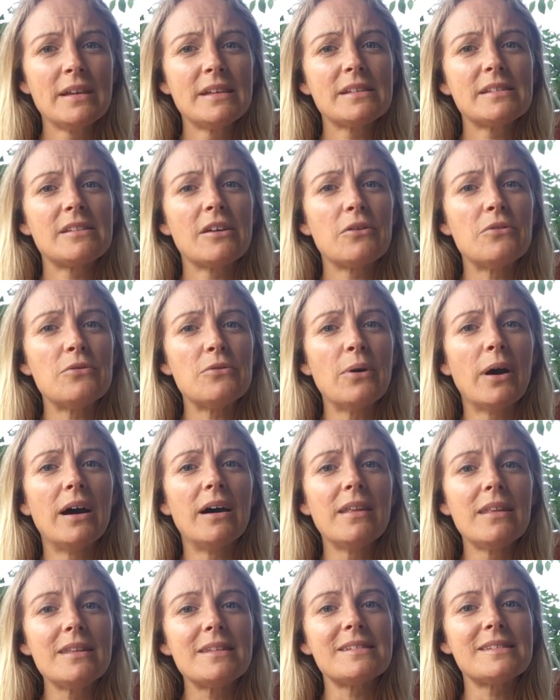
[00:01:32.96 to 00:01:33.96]
So
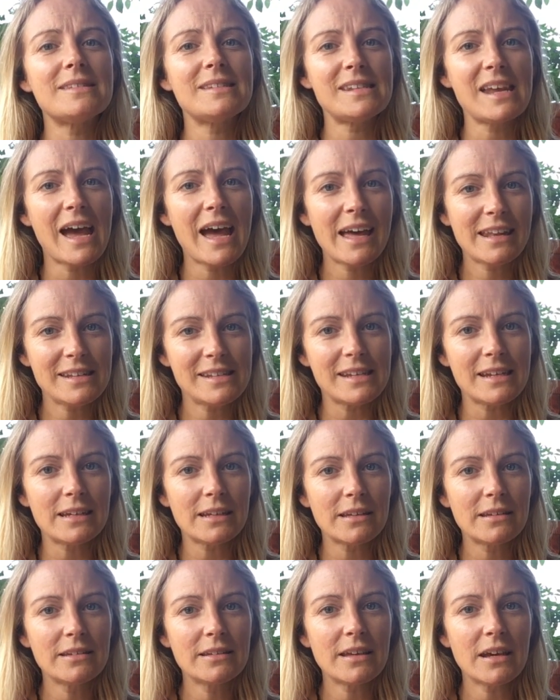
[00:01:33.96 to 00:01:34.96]

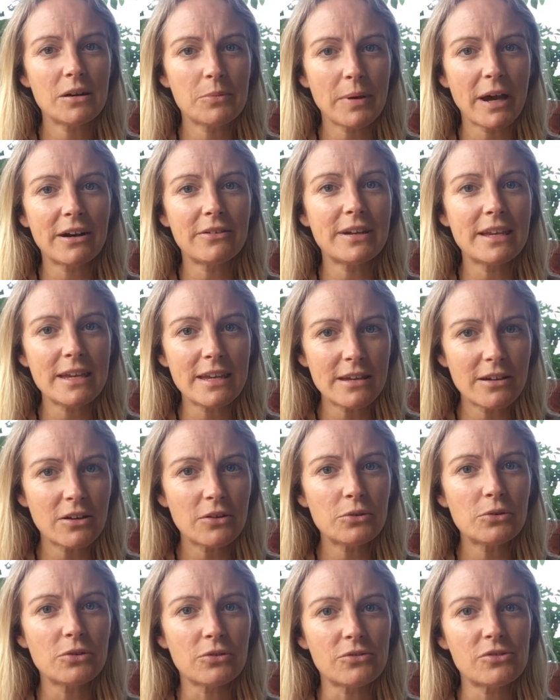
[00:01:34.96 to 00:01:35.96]
understanding about ego
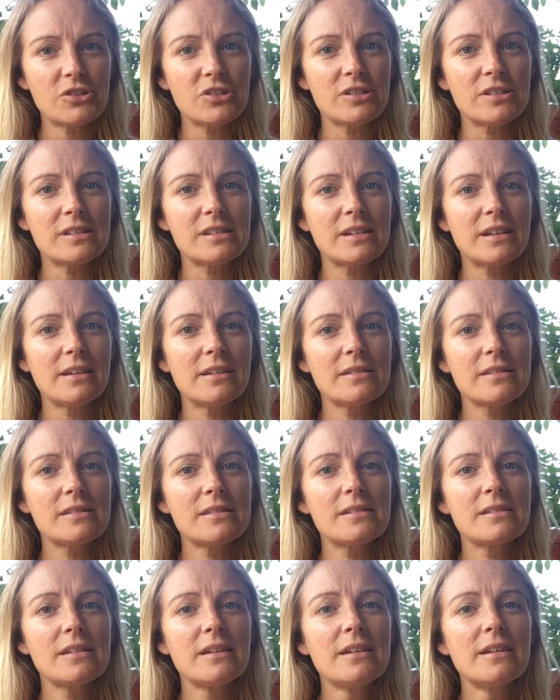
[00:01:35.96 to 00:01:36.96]

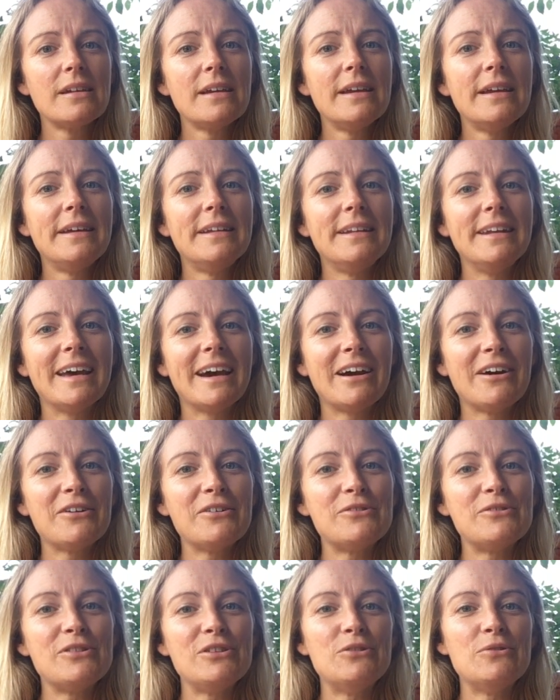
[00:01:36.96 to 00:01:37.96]
consciousness.
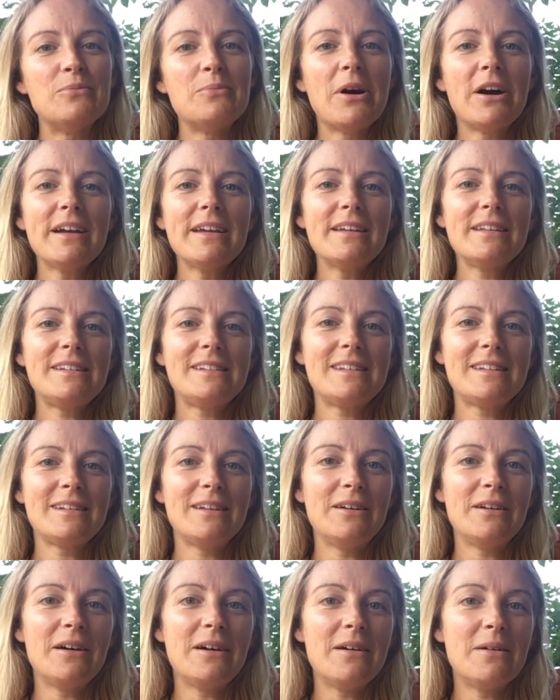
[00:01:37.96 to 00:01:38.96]
Now, you might
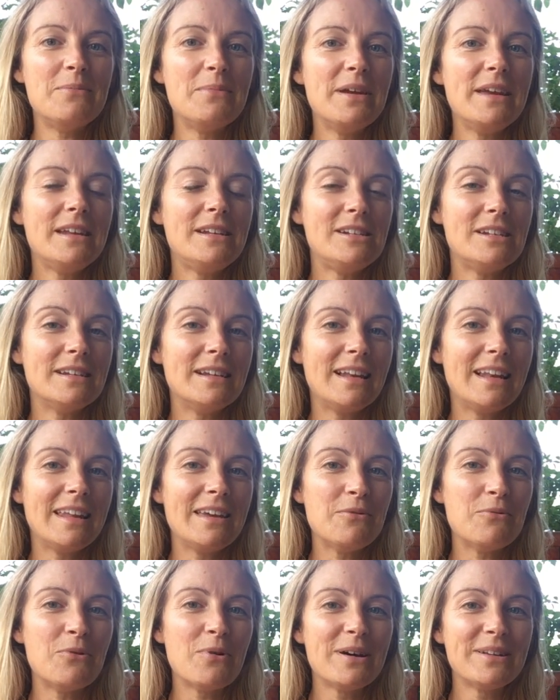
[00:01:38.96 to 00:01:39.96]

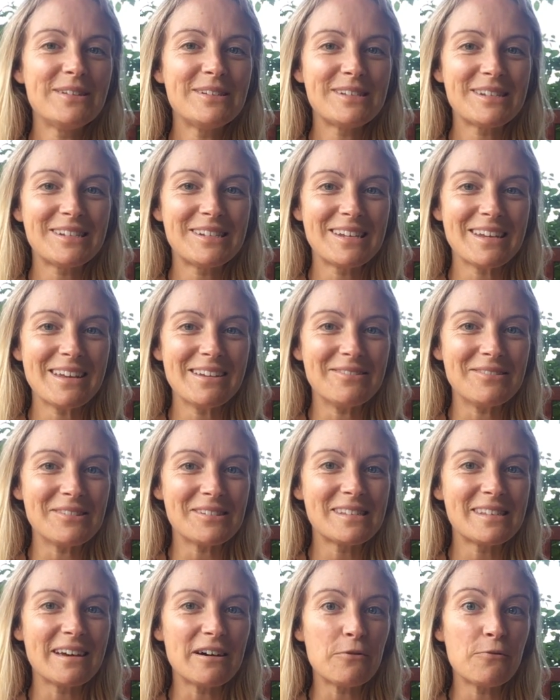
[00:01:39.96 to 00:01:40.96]
immediately wonder to
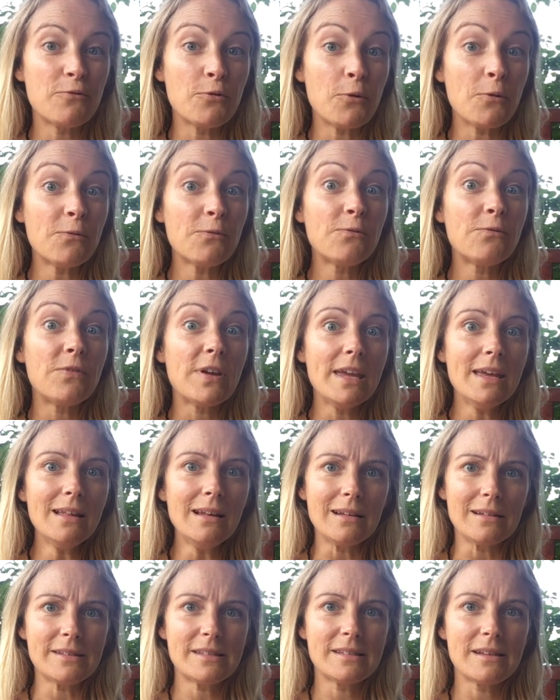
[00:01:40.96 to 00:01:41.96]
yourself or
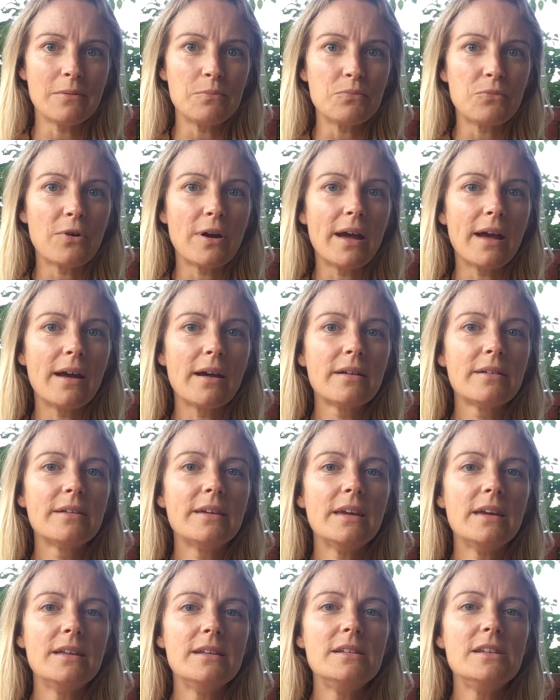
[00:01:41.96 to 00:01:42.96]
feel somewhere
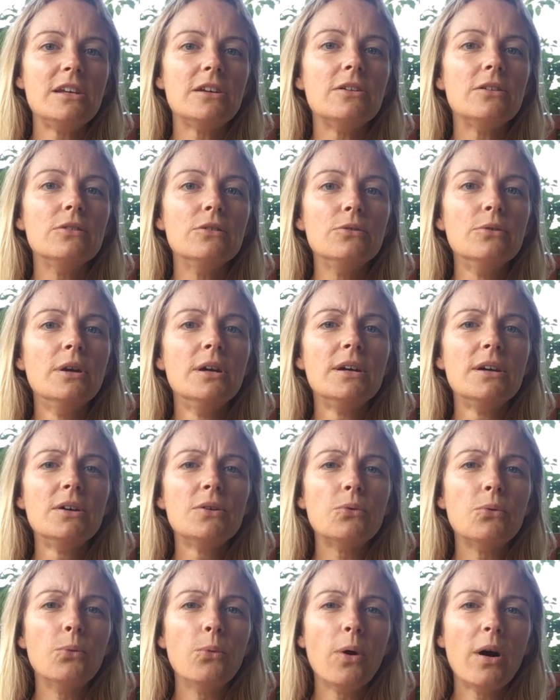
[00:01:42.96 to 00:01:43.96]
in you,
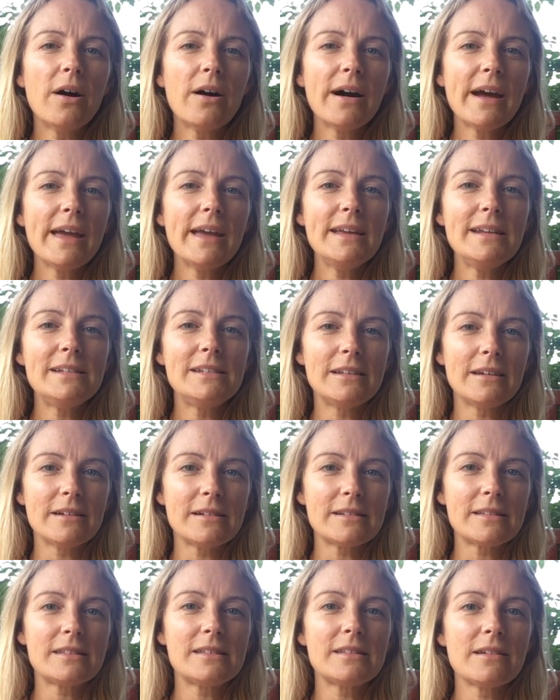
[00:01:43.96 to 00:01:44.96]
why
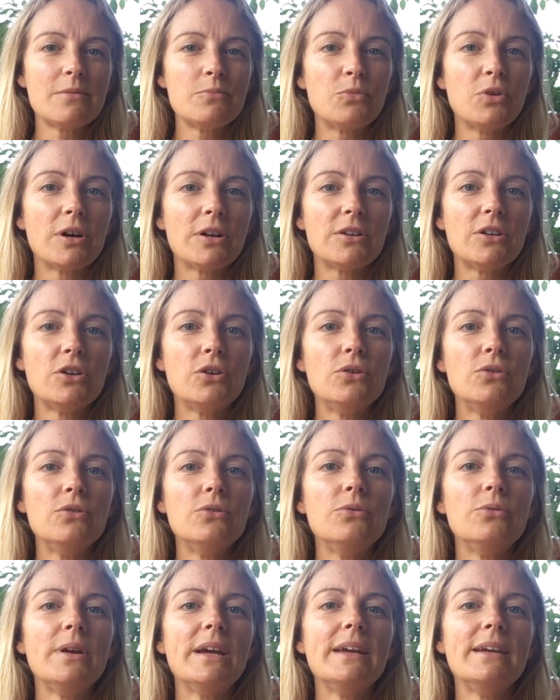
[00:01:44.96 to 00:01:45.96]
does someone
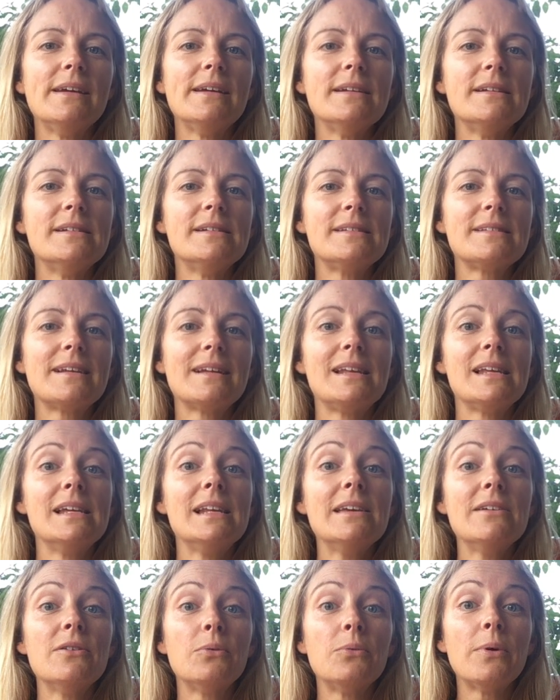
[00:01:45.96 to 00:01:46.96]
who is
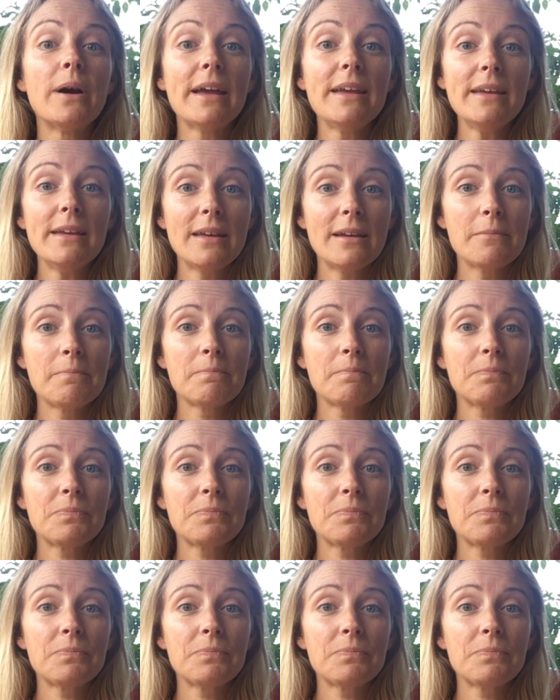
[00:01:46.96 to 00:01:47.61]
clearly awake